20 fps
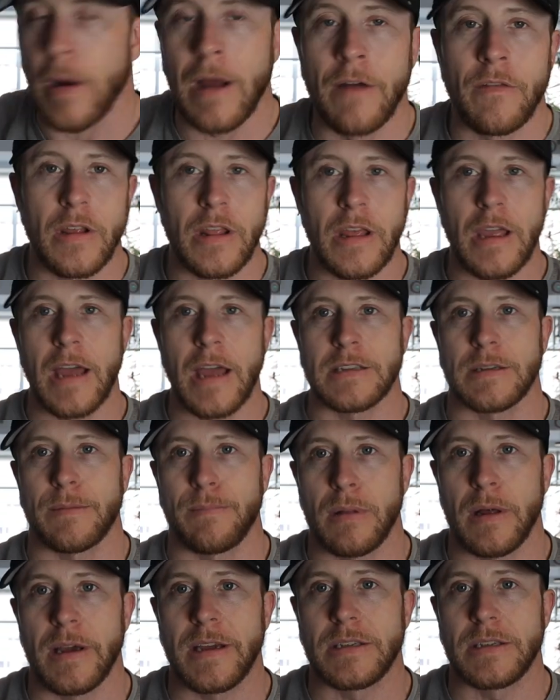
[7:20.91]
everything has a
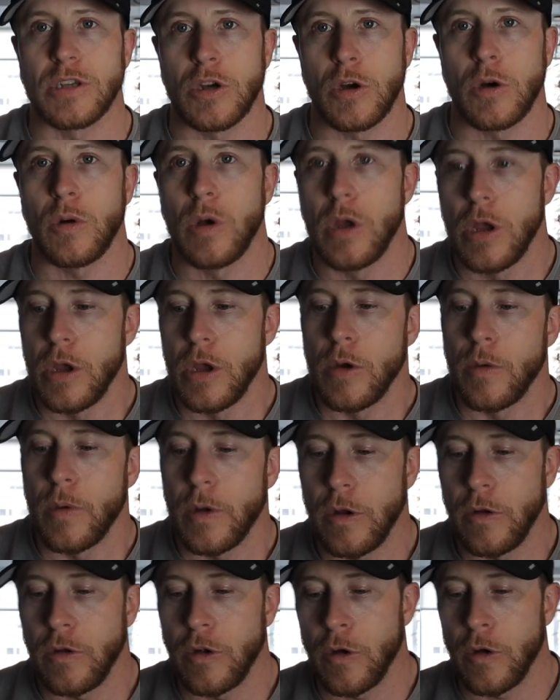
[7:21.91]
place. So
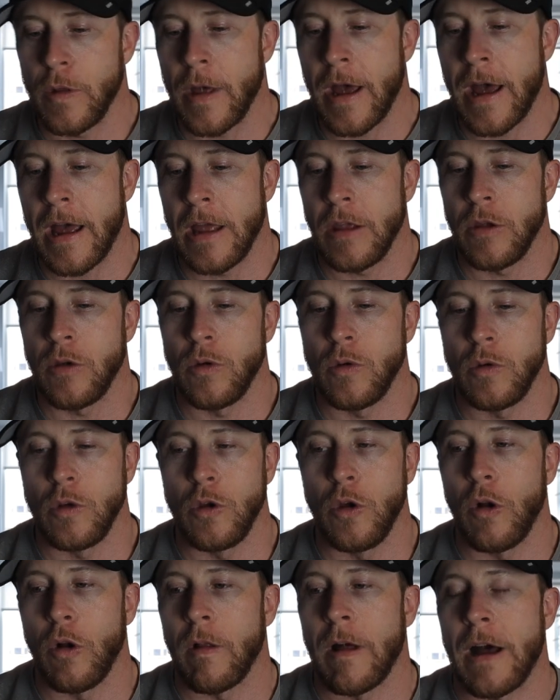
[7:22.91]
when you do that, you
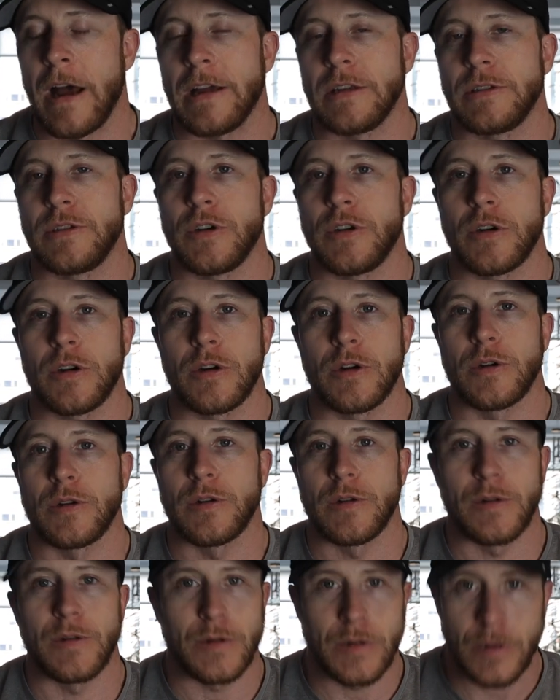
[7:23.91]
utilize
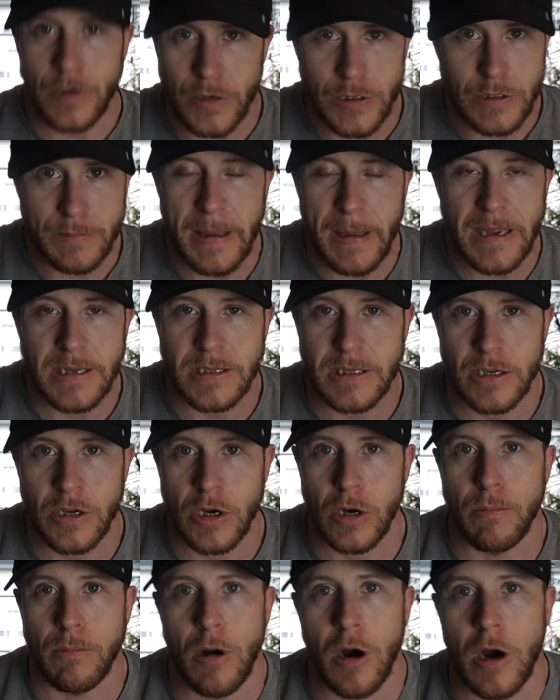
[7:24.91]
your space in
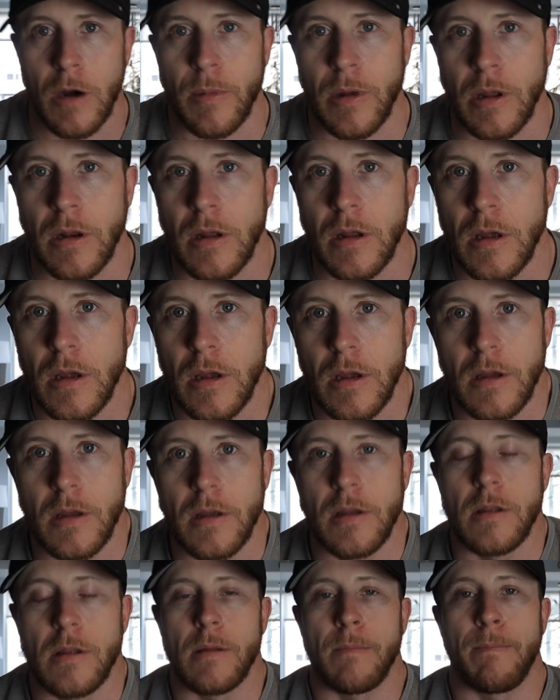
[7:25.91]
your apartment
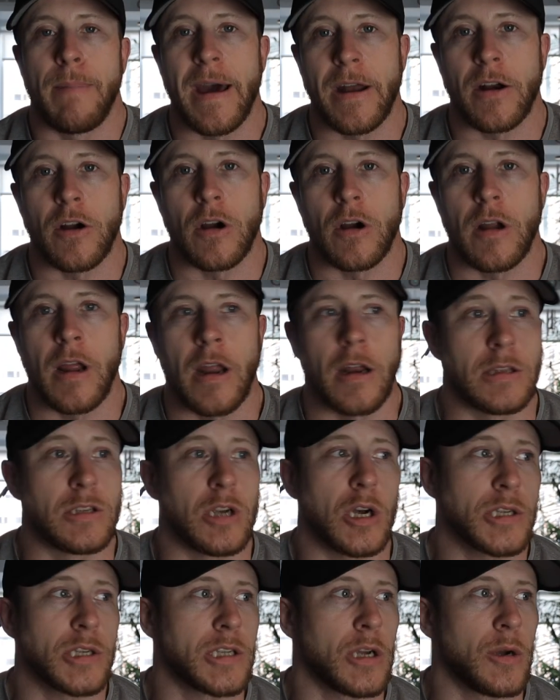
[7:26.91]
better, and it's
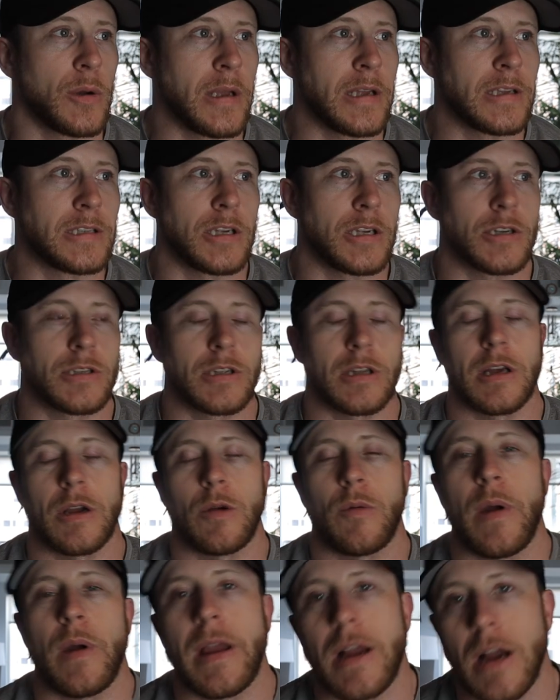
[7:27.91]
also easier to
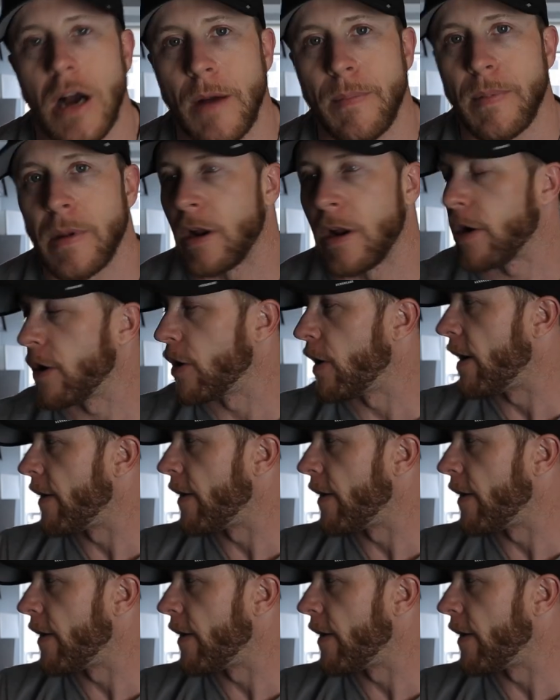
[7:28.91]
like wake up. You know, you don't